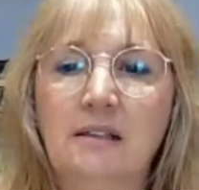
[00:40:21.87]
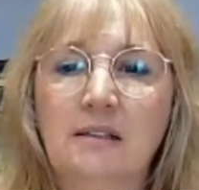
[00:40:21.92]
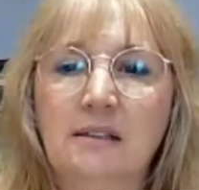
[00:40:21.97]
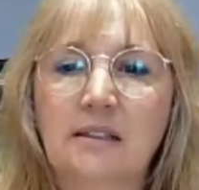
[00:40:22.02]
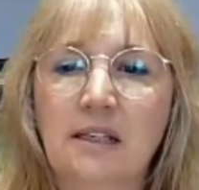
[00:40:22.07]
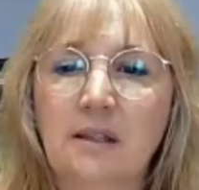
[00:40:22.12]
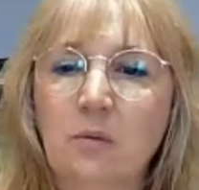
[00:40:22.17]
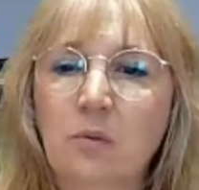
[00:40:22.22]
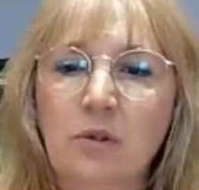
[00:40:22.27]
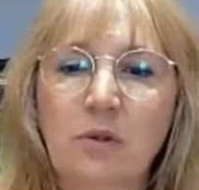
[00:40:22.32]

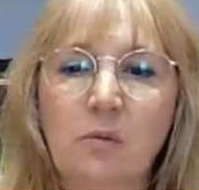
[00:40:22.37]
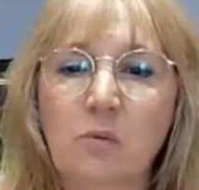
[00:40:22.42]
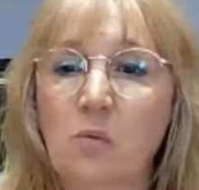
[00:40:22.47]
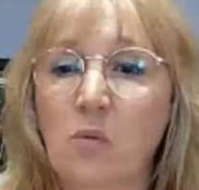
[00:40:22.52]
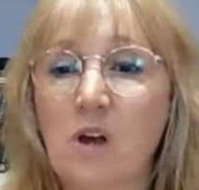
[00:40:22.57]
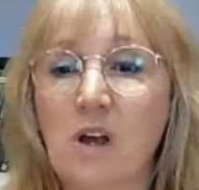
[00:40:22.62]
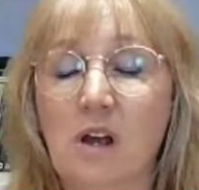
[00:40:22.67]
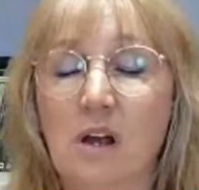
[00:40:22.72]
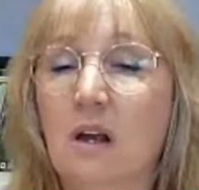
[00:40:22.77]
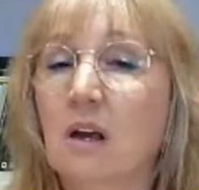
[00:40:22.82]
They wouldn't
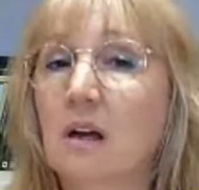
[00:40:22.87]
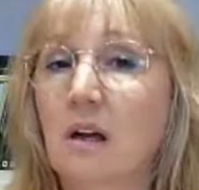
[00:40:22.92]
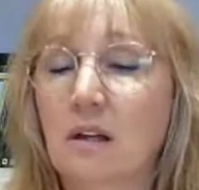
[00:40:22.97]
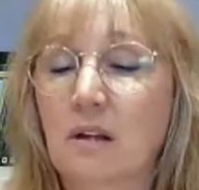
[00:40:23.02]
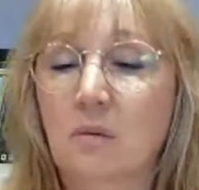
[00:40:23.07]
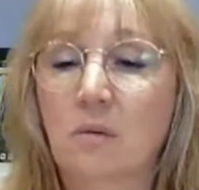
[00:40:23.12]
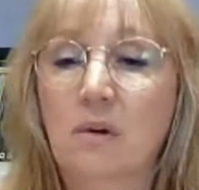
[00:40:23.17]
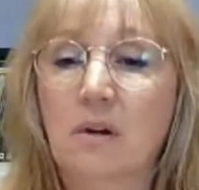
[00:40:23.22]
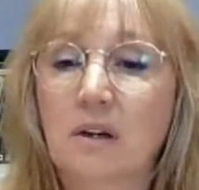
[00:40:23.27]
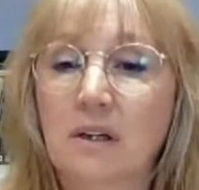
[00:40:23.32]
work
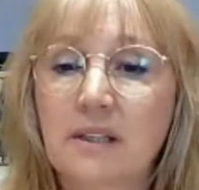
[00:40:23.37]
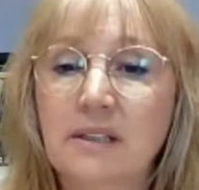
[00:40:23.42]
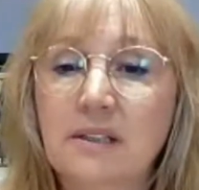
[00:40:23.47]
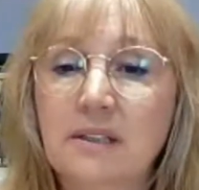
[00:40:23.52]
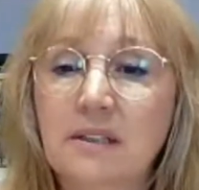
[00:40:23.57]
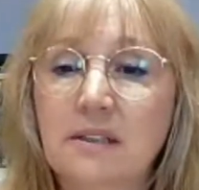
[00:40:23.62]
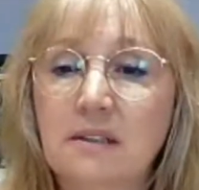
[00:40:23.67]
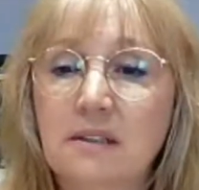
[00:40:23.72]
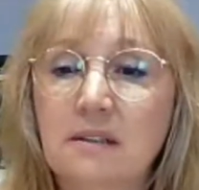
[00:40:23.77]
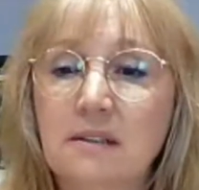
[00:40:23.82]

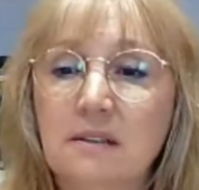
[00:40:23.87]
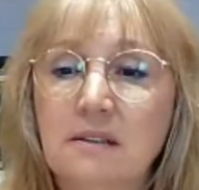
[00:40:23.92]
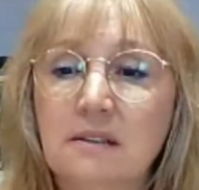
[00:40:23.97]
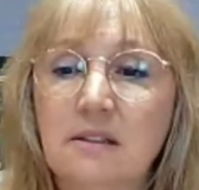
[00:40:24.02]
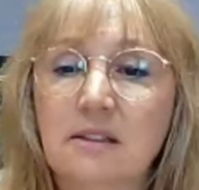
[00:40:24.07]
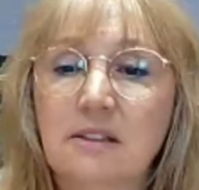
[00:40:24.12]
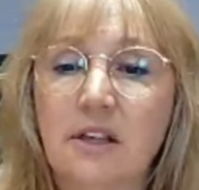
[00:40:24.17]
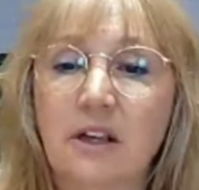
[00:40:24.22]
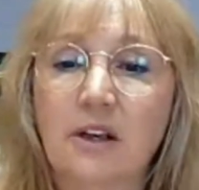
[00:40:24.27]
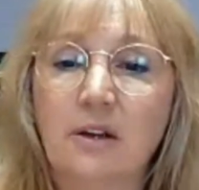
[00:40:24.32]
otherwise.
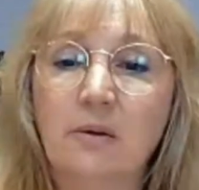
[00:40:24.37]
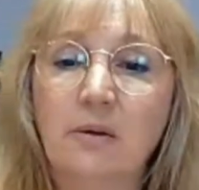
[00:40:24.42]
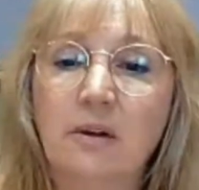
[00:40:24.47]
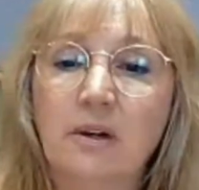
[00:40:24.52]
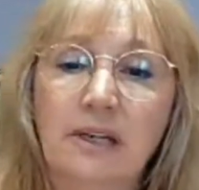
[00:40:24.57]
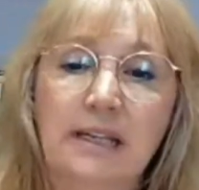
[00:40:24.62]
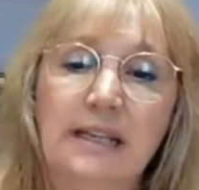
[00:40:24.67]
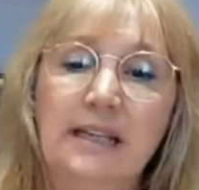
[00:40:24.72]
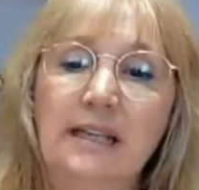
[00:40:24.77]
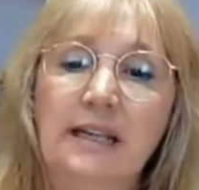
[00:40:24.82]
So
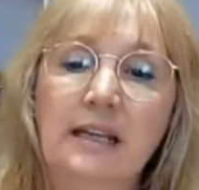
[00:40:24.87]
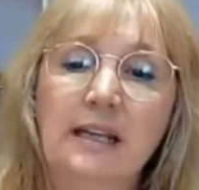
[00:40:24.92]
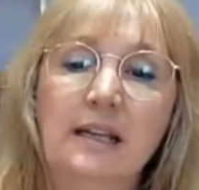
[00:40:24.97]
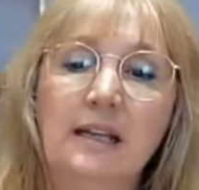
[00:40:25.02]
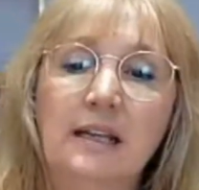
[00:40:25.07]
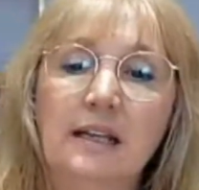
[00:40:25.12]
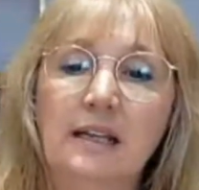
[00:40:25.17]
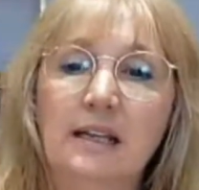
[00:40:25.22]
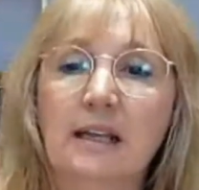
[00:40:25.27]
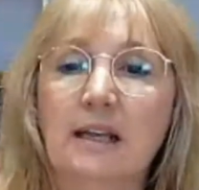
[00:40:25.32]
I think
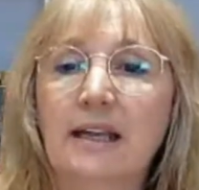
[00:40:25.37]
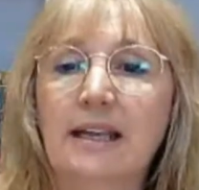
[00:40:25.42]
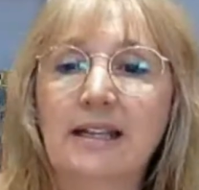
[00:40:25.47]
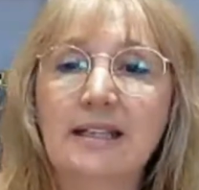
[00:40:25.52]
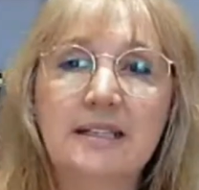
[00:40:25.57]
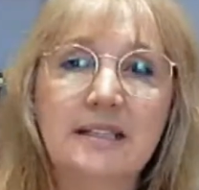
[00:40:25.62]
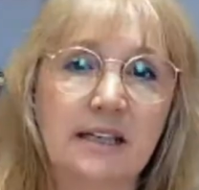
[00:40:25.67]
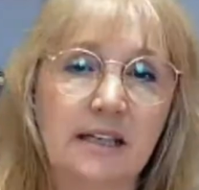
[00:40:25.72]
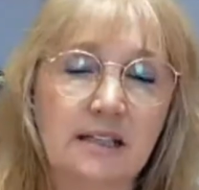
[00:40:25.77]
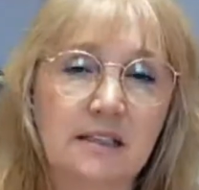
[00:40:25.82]

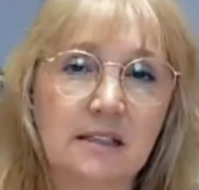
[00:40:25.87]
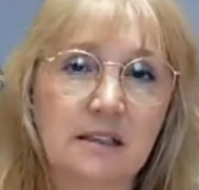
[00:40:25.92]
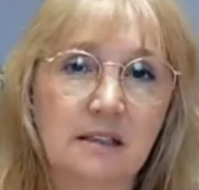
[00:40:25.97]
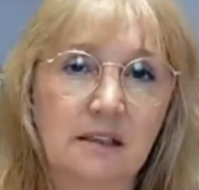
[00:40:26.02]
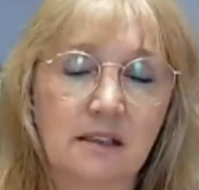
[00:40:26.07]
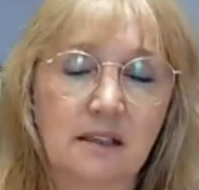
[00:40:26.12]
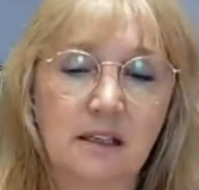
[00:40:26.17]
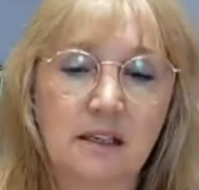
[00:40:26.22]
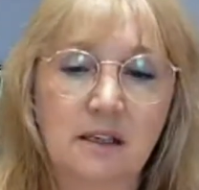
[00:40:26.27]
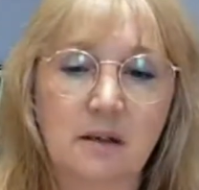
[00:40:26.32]
incense
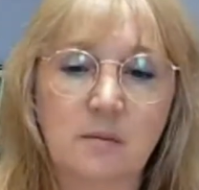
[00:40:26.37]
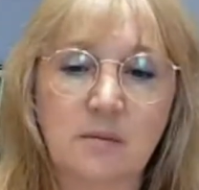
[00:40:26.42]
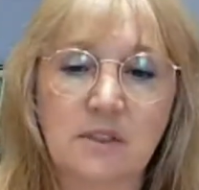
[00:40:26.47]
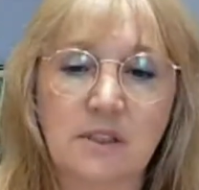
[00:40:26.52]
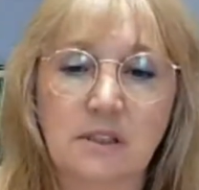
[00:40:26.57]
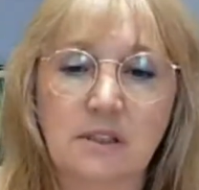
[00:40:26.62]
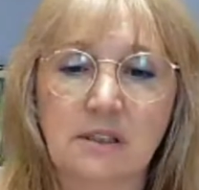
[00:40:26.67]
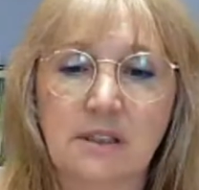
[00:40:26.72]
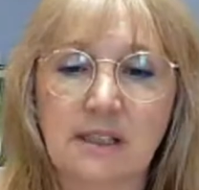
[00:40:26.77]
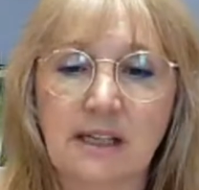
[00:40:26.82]
kind of comes
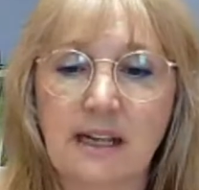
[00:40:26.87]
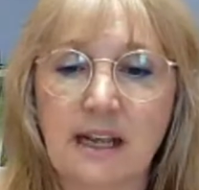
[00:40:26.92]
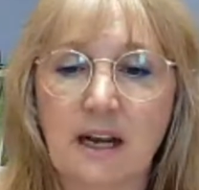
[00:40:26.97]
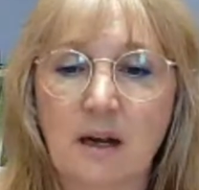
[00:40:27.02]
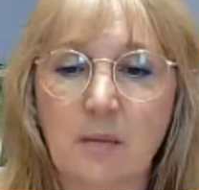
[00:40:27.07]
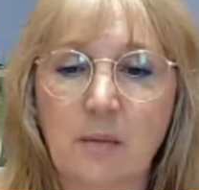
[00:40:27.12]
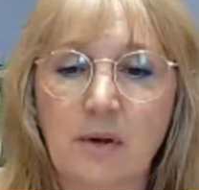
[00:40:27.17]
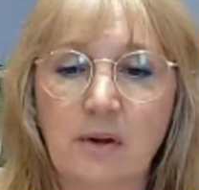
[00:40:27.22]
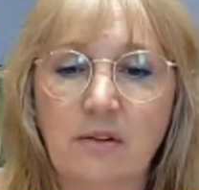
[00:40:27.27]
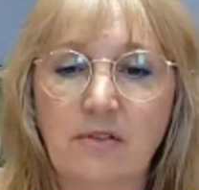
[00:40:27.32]
under the
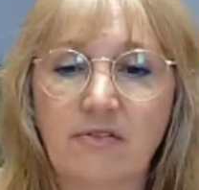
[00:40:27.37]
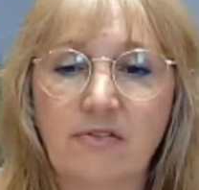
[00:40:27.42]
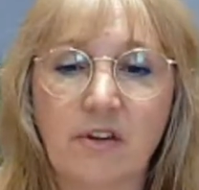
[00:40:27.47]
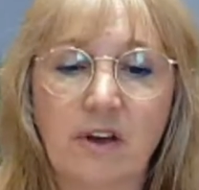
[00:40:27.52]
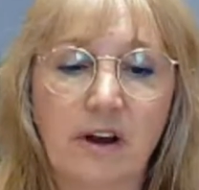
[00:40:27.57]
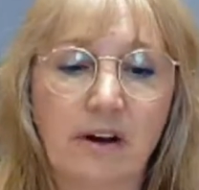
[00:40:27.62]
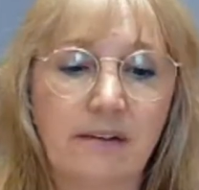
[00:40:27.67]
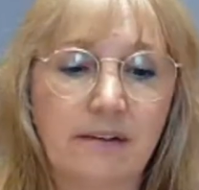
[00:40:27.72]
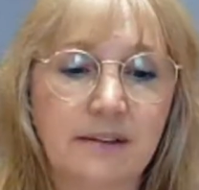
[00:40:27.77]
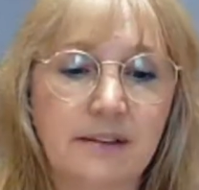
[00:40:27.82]
element of
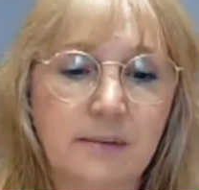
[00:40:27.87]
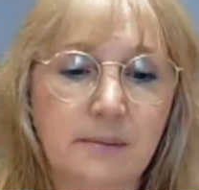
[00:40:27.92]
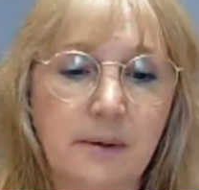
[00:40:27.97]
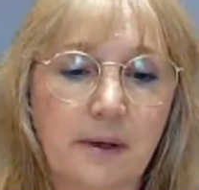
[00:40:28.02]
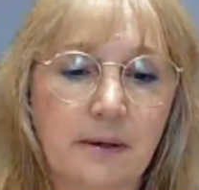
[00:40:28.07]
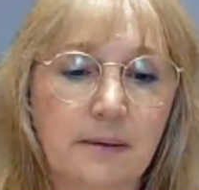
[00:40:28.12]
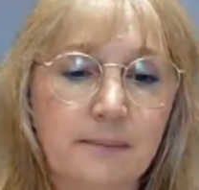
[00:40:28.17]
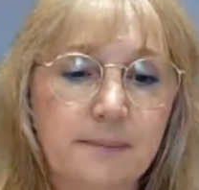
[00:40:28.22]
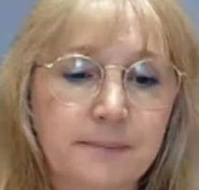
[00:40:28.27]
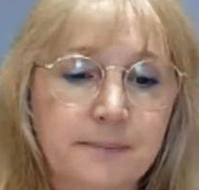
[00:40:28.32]
fire as
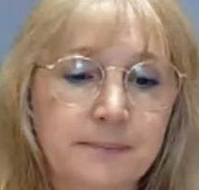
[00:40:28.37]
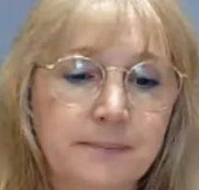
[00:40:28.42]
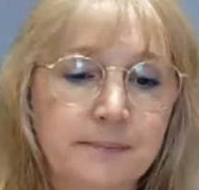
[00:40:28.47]
well.